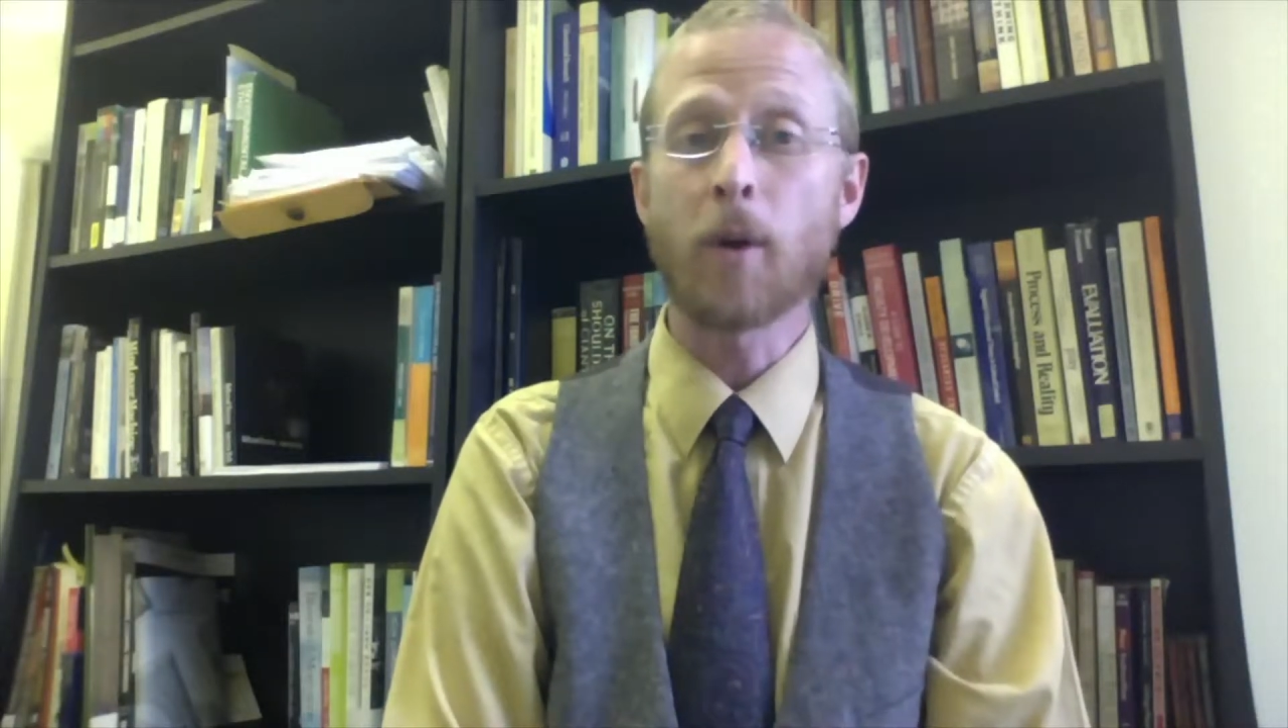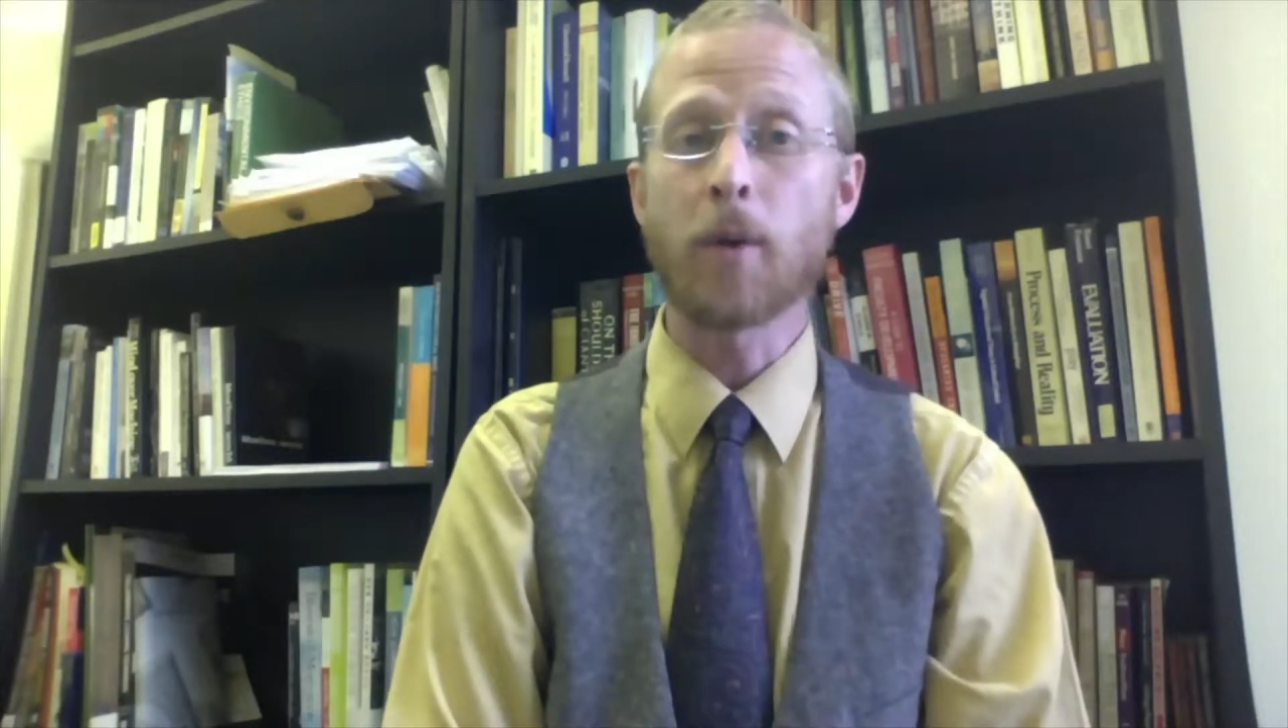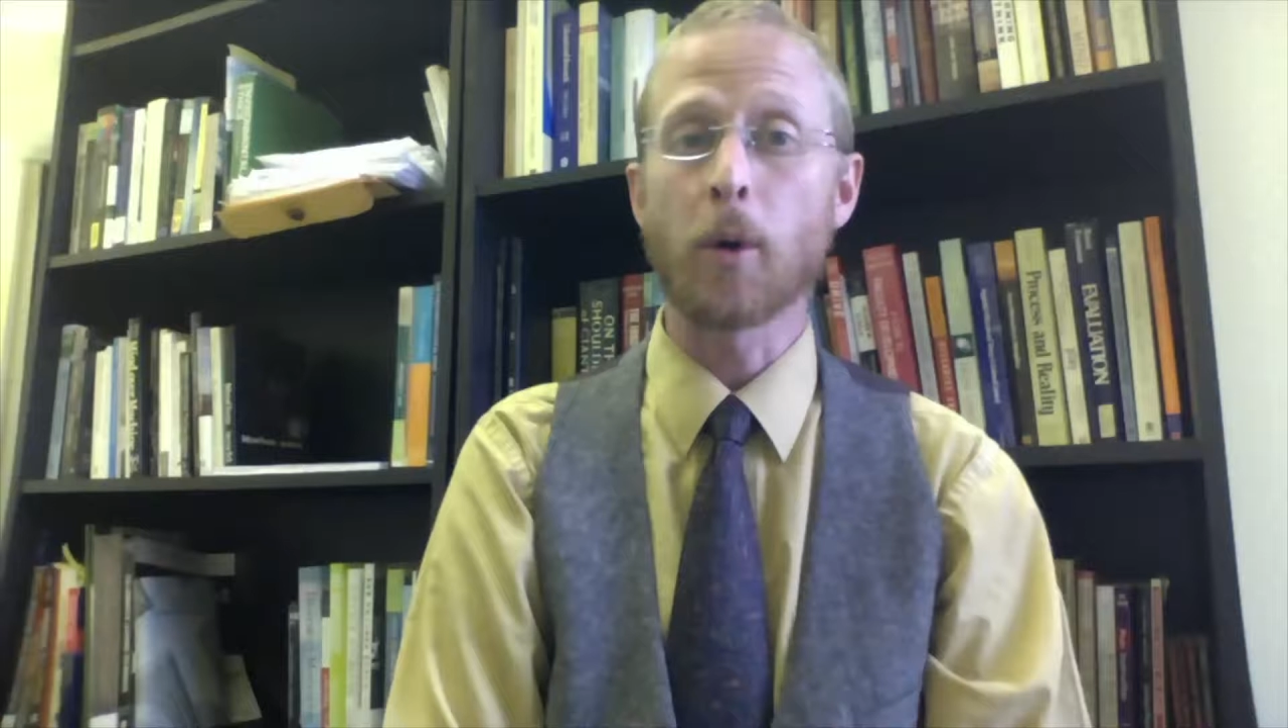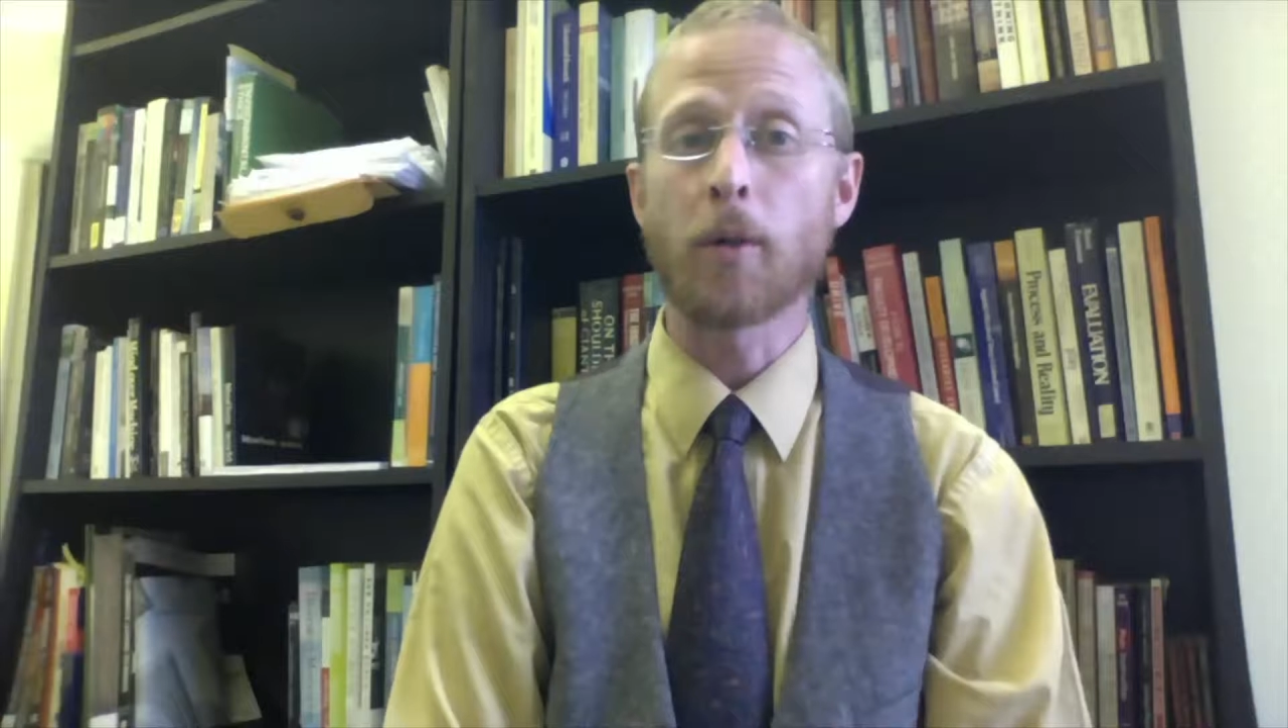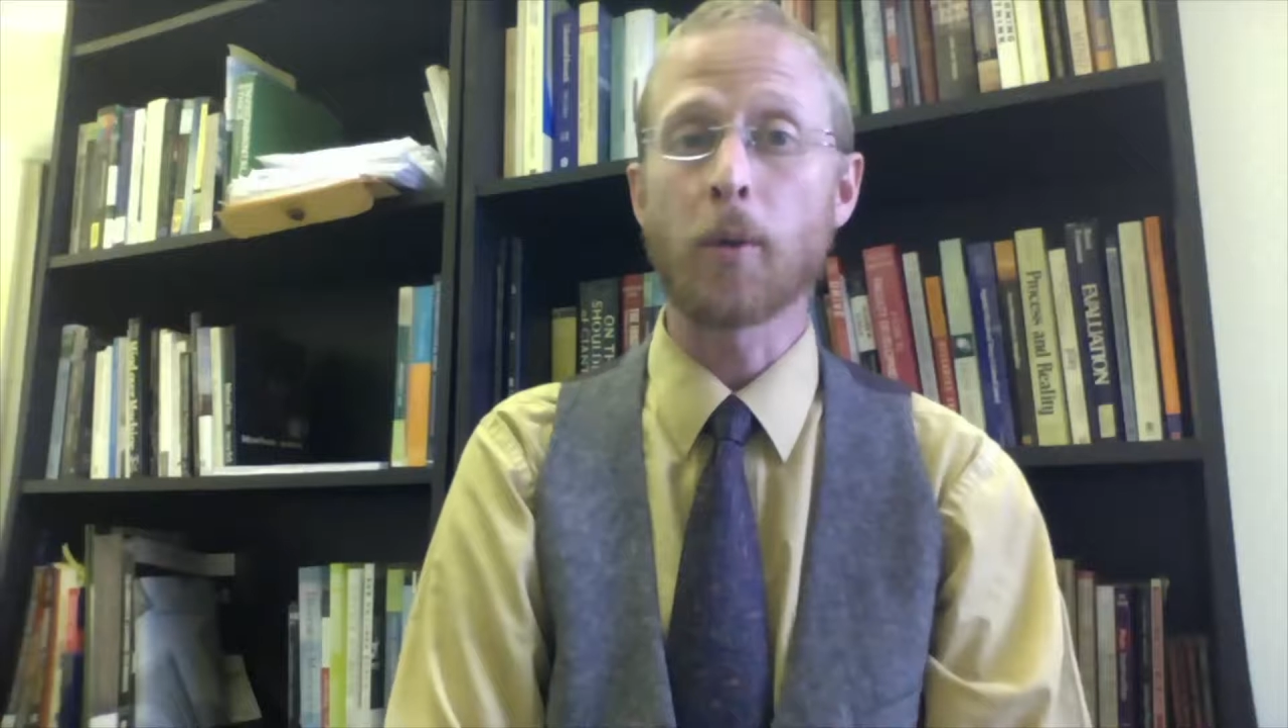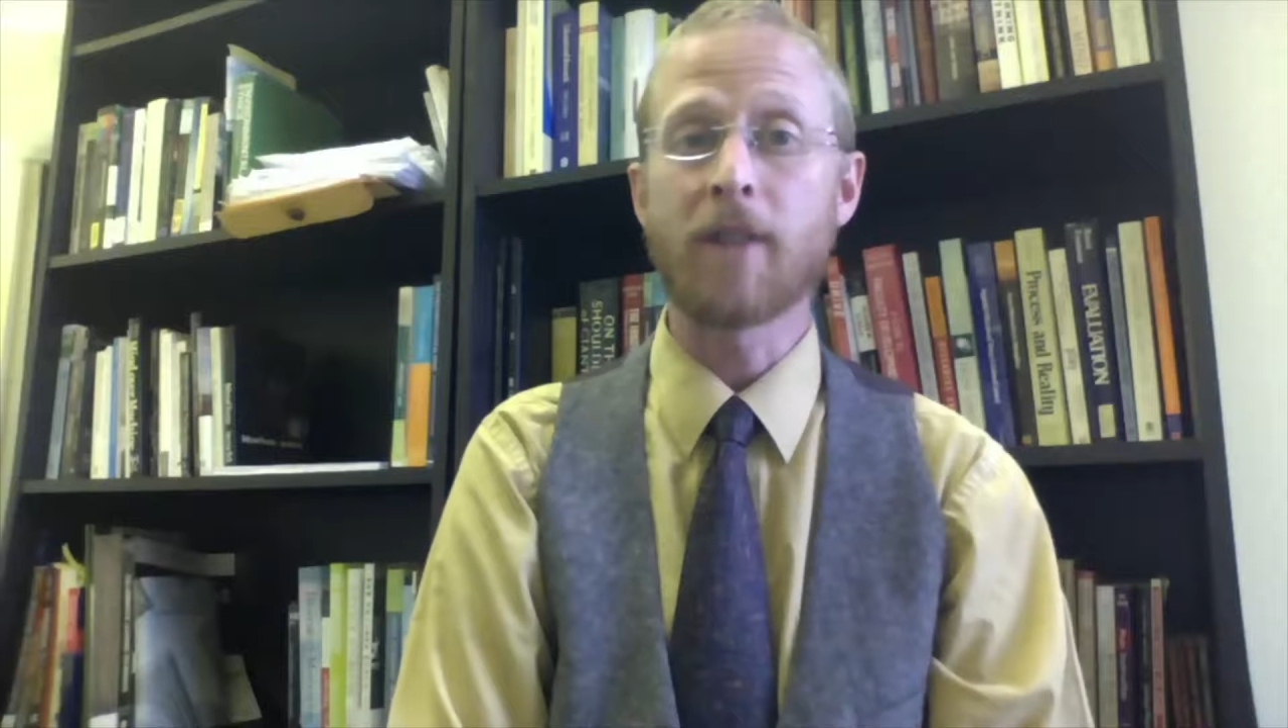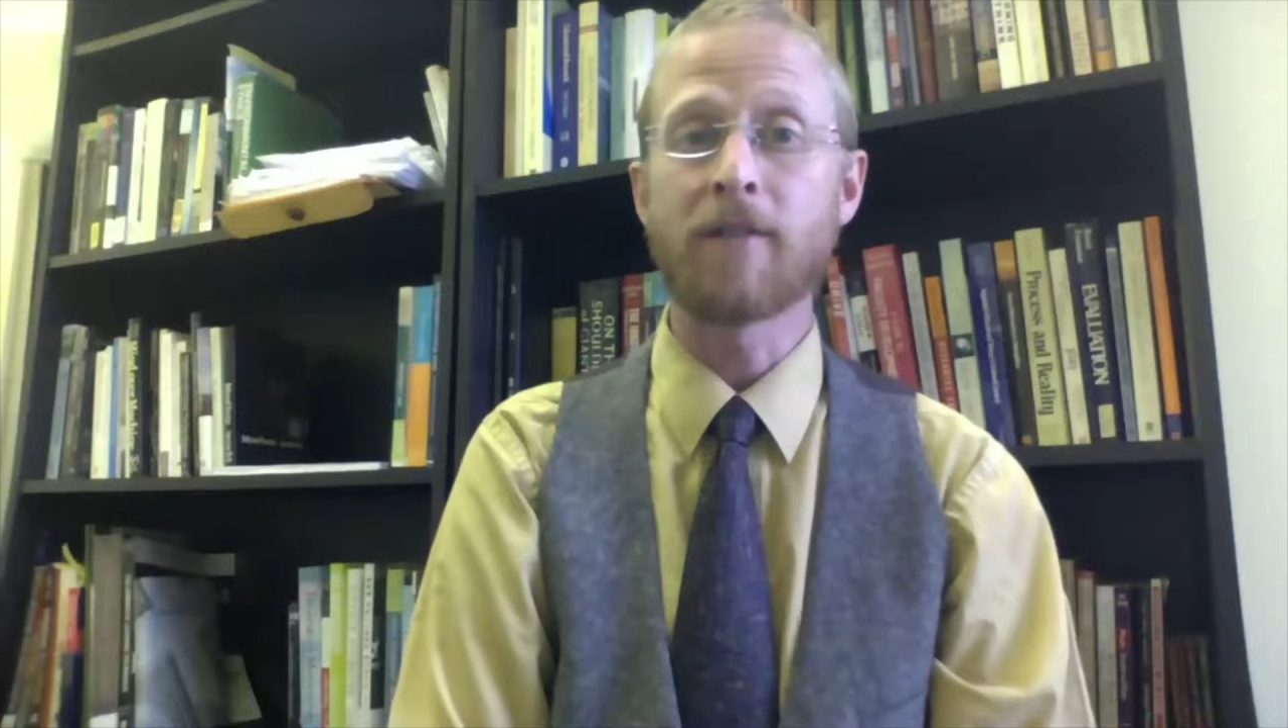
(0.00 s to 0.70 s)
with your 3